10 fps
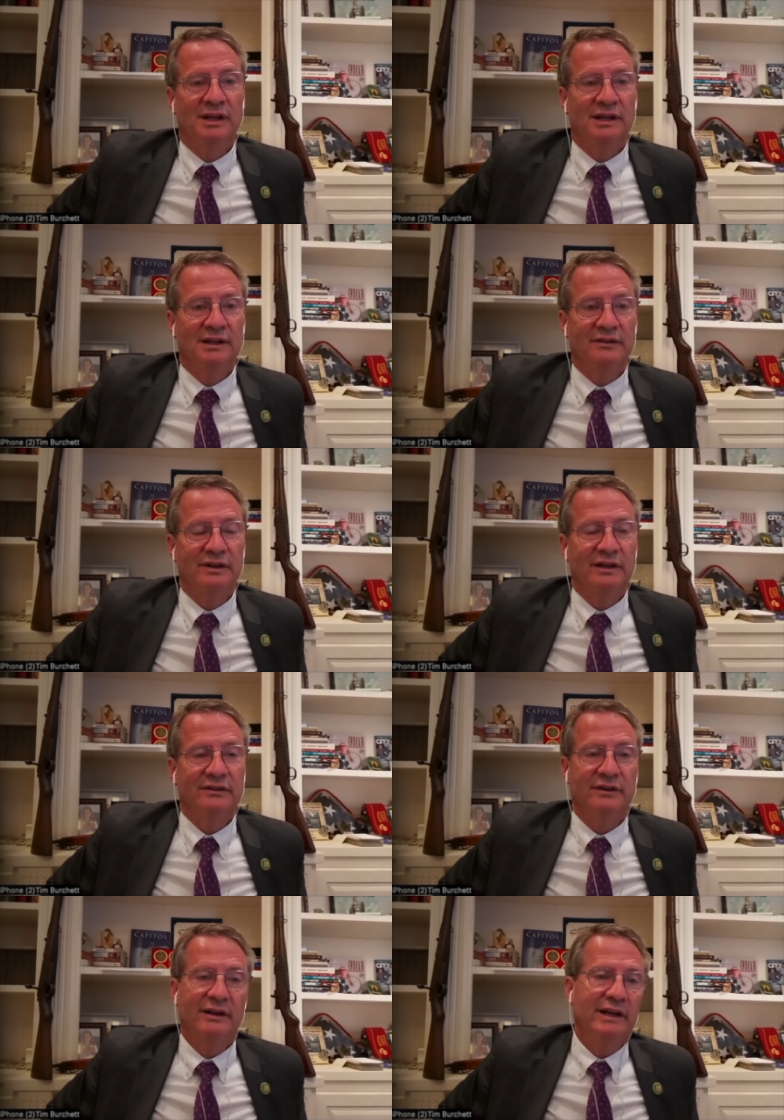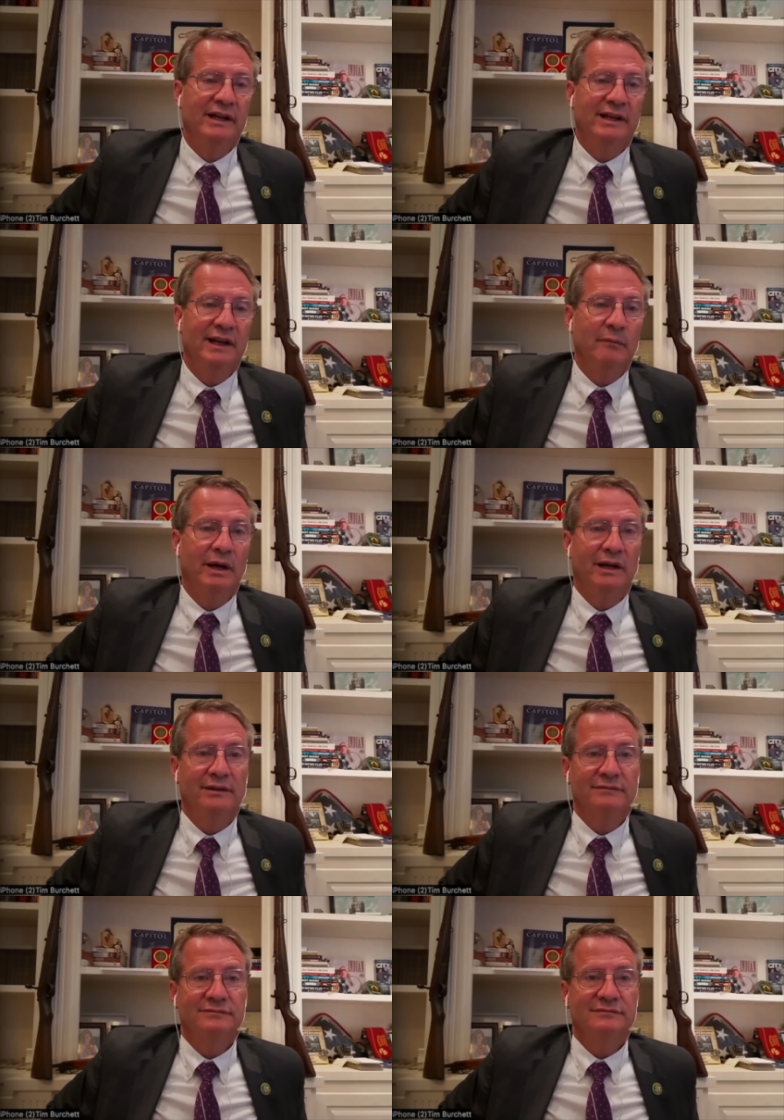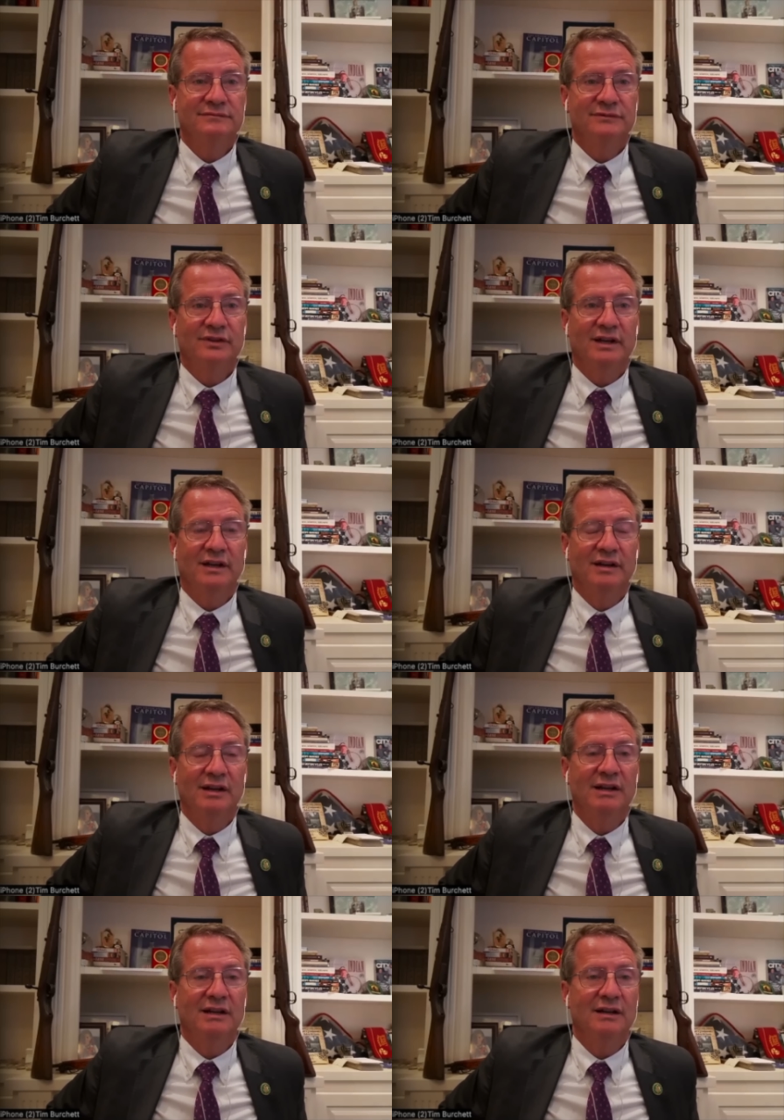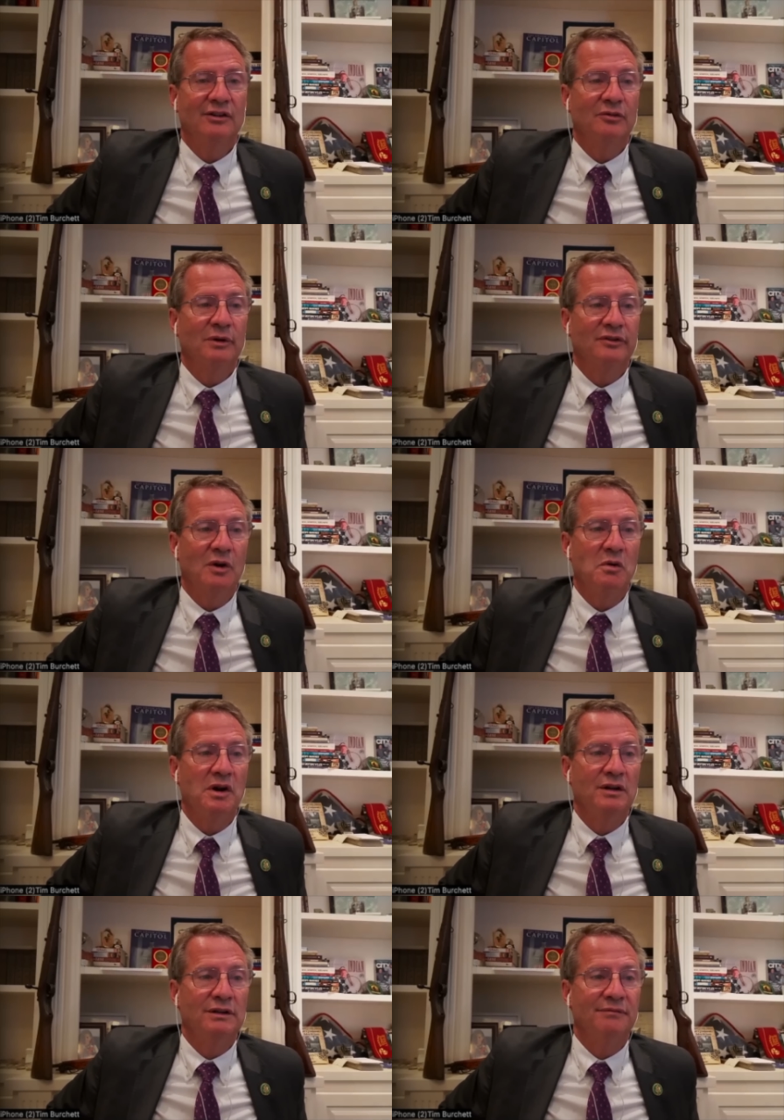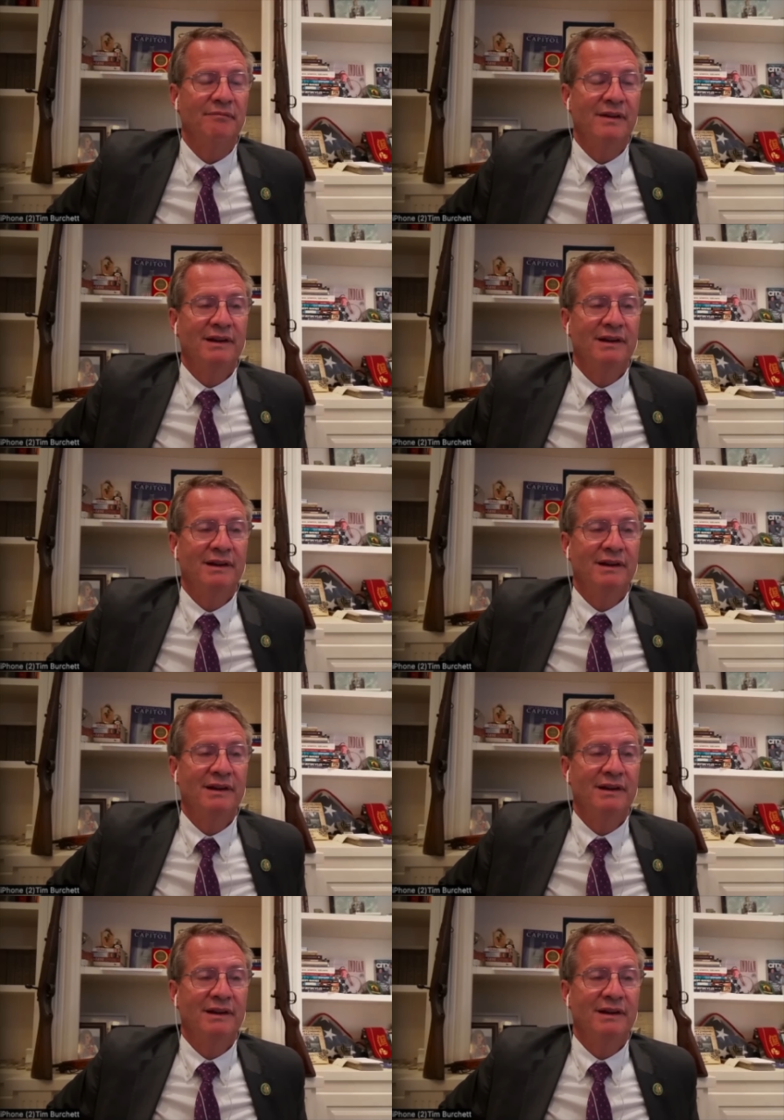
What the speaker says: didn't exist, and then he came out and said it did, and here's what's going on.